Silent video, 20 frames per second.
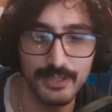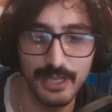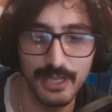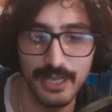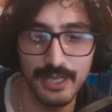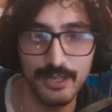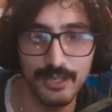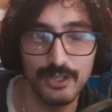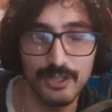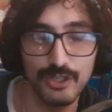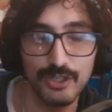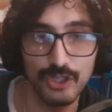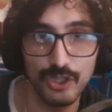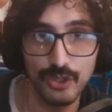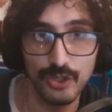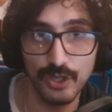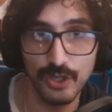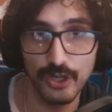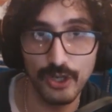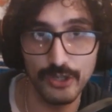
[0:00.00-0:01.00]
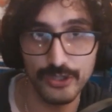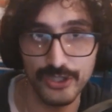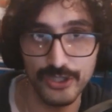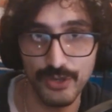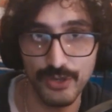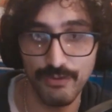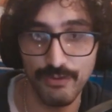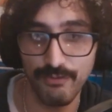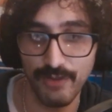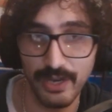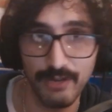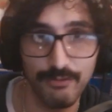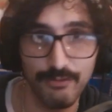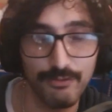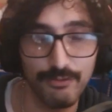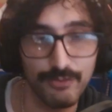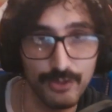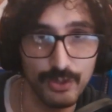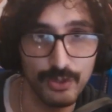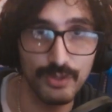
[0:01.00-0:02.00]
and you can also find
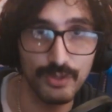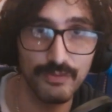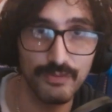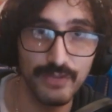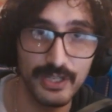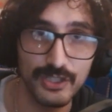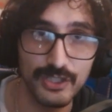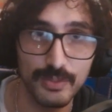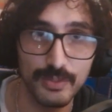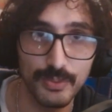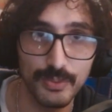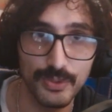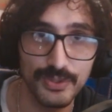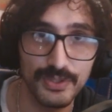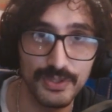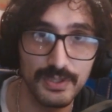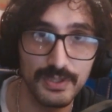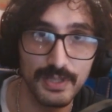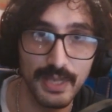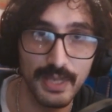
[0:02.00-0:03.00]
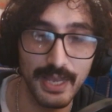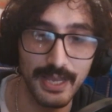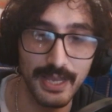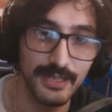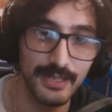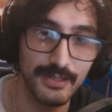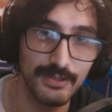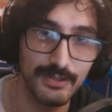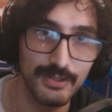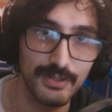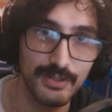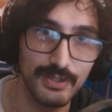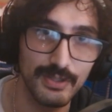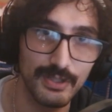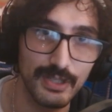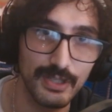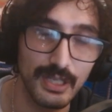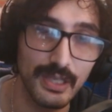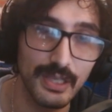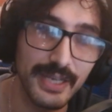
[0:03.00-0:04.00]
fruit or vegetables and
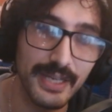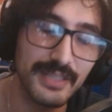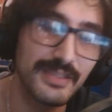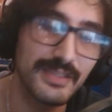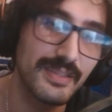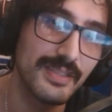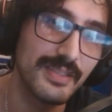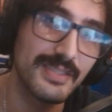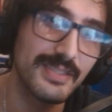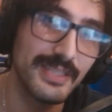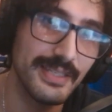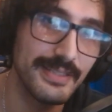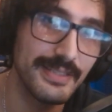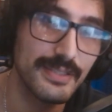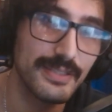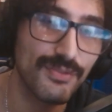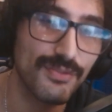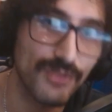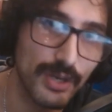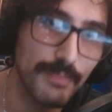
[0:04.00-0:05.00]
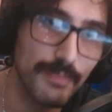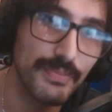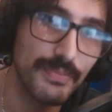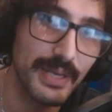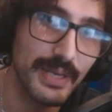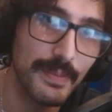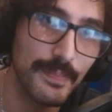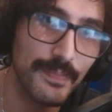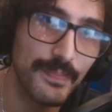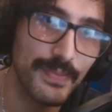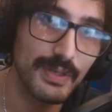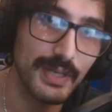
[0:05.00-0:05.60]
collect the seeds from them,